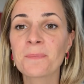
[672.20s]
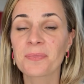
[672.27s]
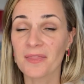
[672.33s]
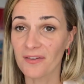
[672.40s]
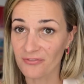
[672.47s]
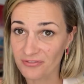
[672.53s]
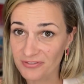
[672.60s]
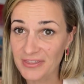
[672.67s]

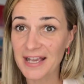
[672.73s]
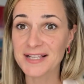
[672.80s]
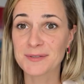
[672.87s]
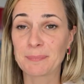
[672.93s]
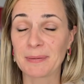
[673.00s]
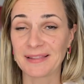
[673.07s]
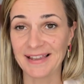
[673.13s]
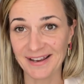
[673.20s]
that's
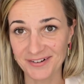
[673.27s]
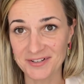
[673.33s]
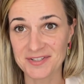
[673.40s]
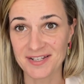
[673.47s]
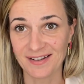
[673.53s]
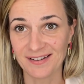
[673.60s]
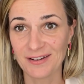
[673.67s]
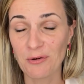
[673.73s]

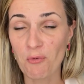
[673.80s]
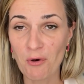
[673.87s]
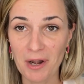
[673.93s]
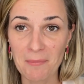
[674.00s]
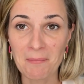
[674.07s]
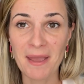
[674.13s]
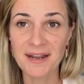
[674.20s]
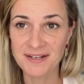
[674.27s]
polarity. When a
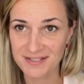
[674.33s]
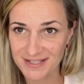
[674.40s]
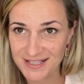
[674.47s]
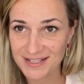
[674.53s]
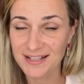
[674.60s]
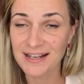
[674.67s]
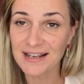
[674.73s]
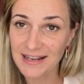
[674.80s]
man is
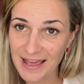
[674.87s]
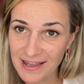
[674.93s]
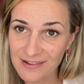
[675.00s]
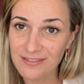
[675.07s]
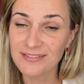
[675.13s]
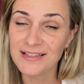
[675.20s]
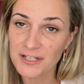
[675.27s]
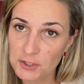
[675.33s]

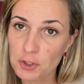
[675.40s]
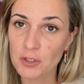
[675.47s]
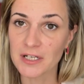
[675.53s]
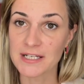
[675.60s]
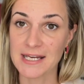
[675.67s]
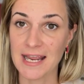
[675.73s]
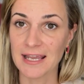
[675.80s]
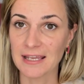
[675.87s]
literally
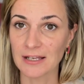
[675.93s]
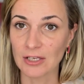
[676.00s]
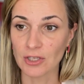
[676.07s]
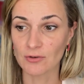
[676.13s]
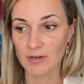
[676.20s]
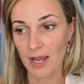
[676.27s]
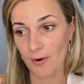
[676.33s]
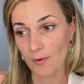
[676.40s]
taking you.
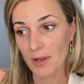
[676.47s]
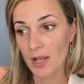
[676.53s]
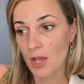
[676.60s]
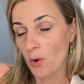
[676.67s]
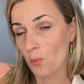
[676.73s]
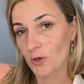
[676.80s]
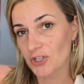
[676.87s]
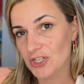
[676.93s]
Now,
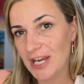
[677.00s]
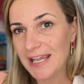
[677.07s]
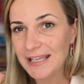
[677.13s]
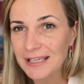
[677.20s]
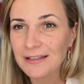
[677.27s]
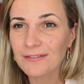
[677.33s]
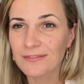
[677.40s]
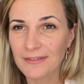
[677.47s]
we're
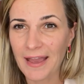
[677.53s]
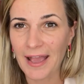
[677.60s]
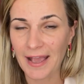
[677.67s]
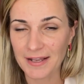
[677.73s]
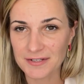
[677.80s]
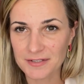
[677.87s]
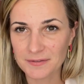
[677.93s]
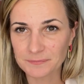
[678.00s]
taking
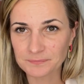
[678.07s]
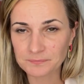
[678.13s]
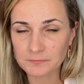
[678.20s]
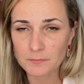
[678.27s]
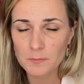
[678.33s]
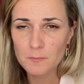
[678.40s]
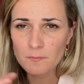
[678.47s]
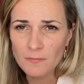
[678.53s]
that
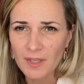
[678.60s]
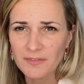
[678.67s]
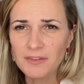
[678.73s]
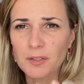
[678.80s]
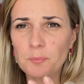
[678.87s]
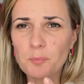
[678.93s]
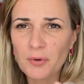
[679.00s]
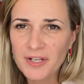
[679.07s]

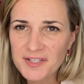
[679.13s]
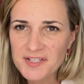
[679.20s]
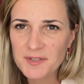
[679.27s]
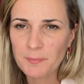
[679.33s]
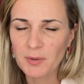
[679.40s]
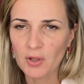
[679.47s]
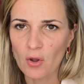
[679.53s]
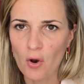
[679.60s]

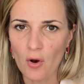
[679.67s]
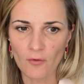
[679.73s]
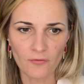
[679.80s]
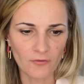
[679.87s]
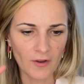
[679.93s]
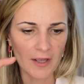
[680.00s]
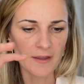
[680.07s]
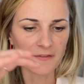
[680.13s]
principle of
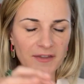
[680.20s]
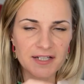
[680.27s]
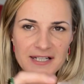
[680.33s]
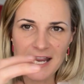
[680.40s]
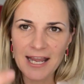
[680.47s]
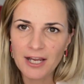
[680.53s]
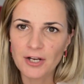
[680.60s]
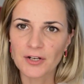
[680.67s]
the
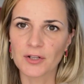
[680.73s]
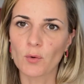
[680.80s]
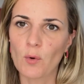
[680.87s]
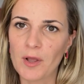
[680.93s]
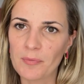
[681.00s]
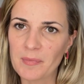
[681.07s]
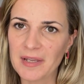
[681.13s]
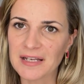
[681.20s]
taker and the
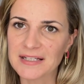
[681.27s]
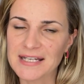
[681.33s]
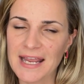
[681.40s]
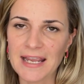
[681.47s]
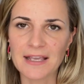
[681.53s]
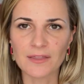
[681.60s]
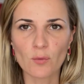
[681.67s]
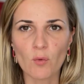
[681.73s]
one being
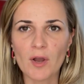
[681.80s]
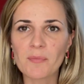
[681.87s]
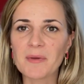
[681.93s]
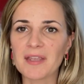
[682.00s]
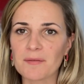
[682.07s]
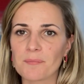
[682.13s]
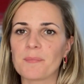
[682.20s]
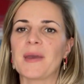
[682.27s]
taken, the one
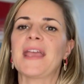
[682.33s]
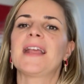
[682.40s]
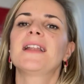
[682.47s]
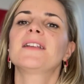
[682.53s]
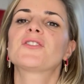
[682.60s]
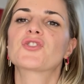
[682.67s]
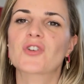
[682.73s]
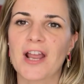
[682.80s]
being
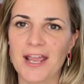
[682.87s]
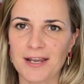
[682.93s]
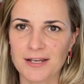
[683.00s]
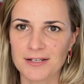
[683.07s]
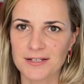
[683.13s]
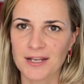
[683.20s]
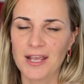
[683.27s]
penetrated